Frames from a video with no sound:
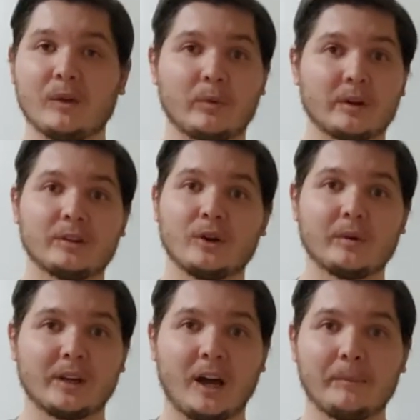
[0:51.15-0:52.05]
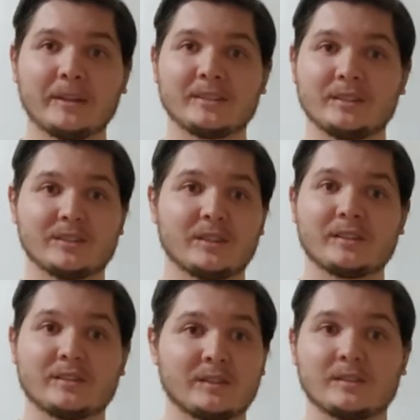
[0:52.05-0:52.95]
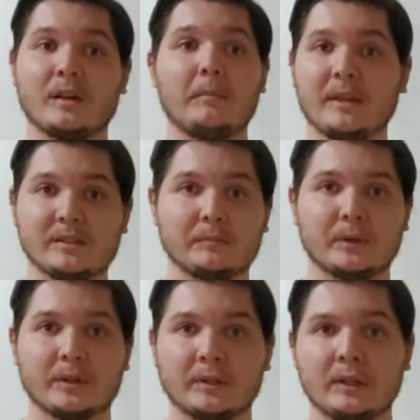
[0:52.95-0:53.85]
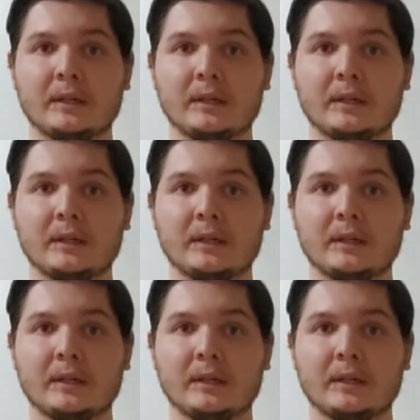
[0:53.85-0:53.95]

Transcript: and we're going to go in the comments and discuss this amazing book.